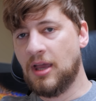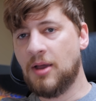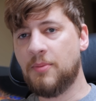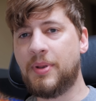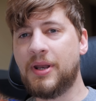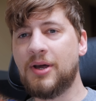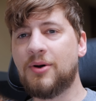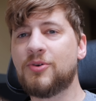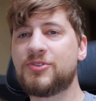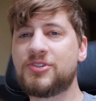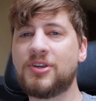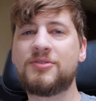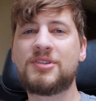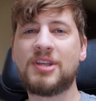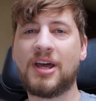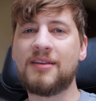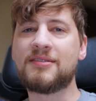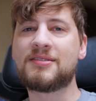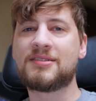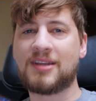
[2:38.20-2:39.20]
it also
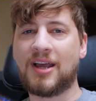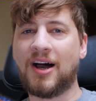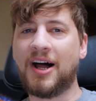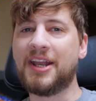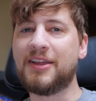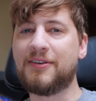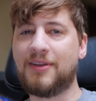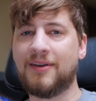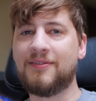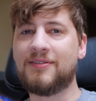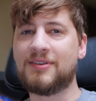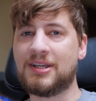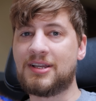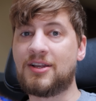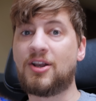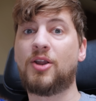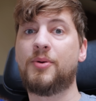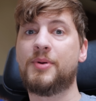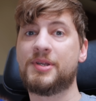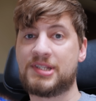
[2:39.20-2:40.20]
does kind of
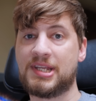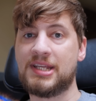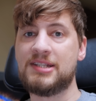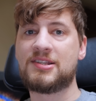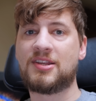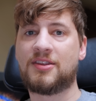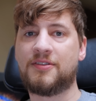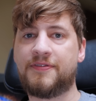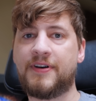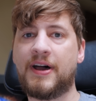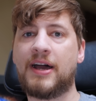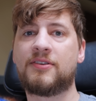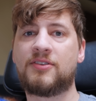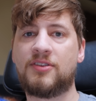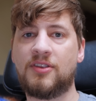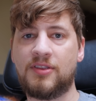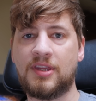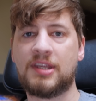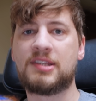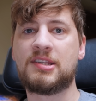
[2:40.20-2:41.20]
clue us into the fact
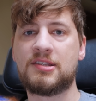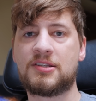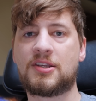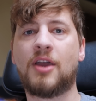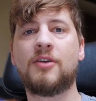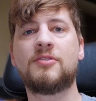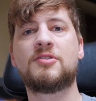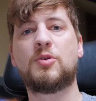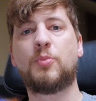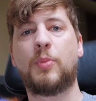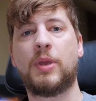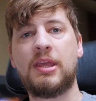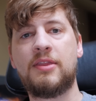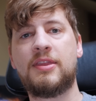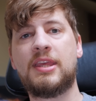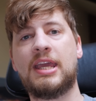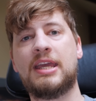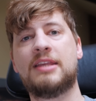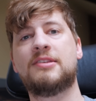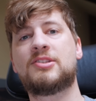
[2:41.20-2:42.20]
that this is going to be
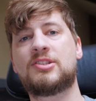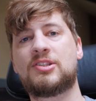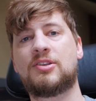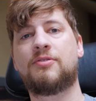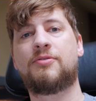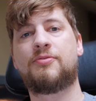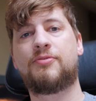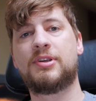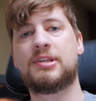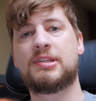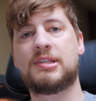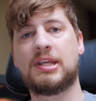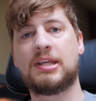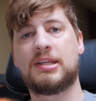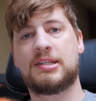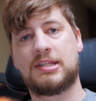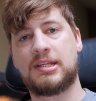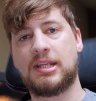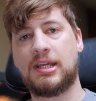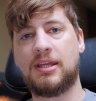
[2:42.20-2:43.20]
the
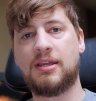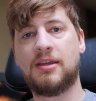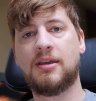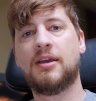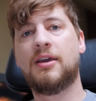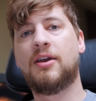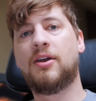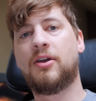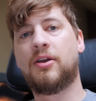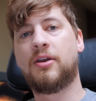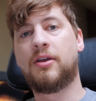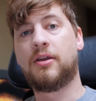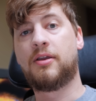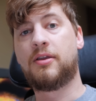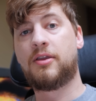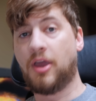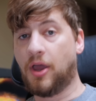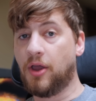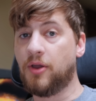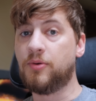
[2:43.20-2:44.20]
Insta360
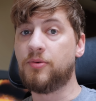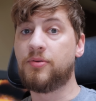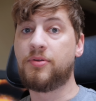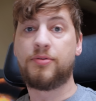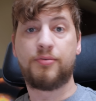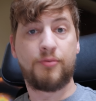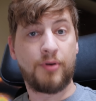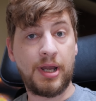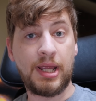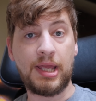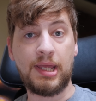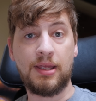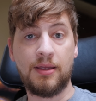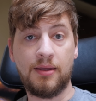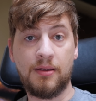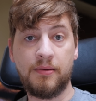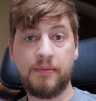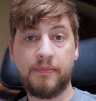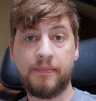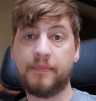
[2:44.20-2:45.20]
Go 3,
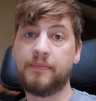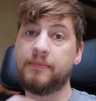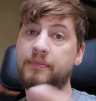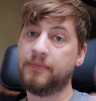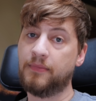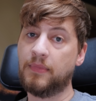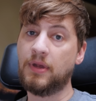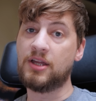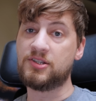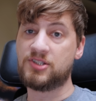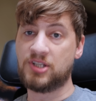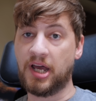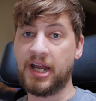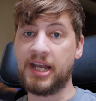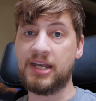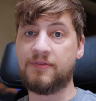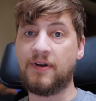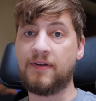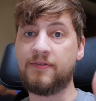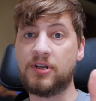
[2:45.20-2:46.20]
a
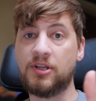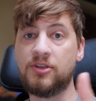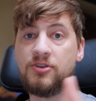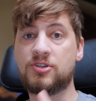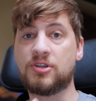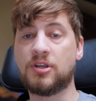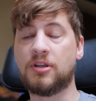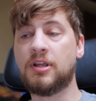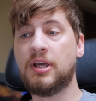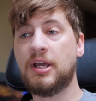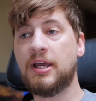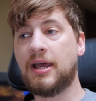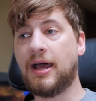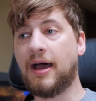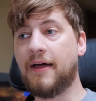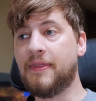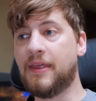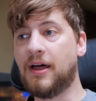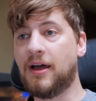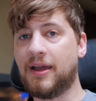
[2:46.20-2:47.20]
tiny revolution.
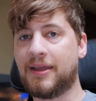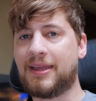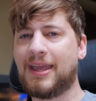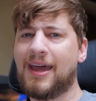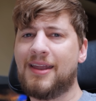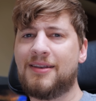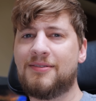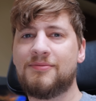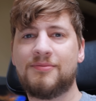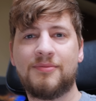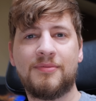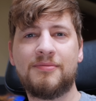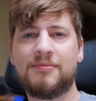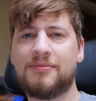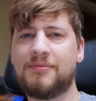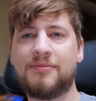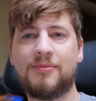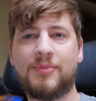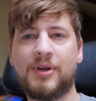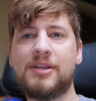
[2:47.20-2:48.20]
And that, again,
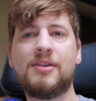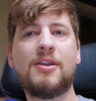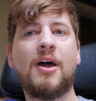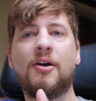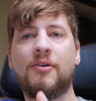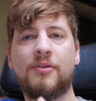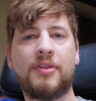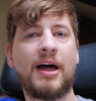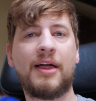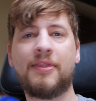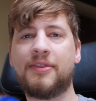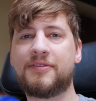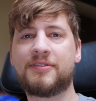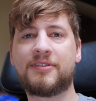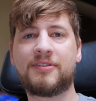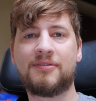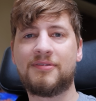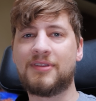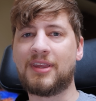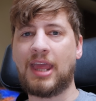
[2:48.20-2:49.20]
we know
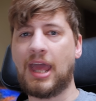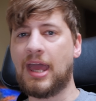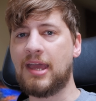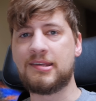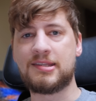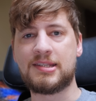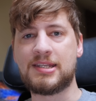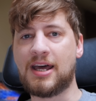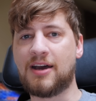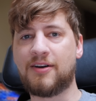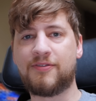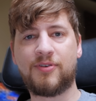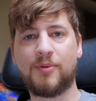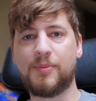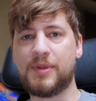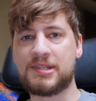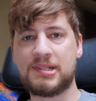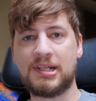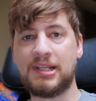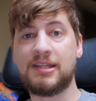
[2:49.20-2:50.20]
that's the case now from
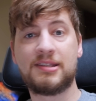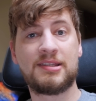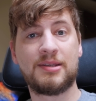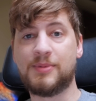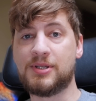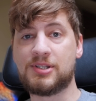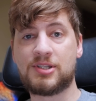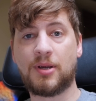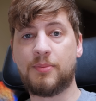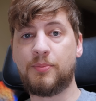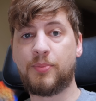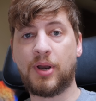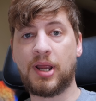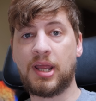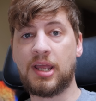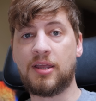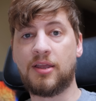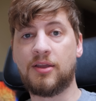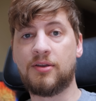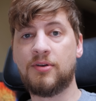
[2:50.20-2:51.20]
this leaked image I'm
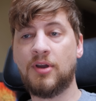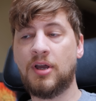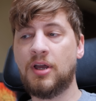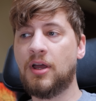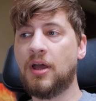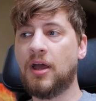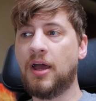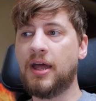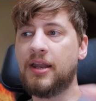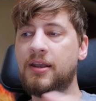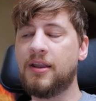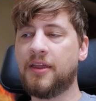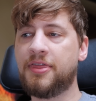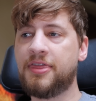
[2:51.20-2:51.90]
bringing you. And I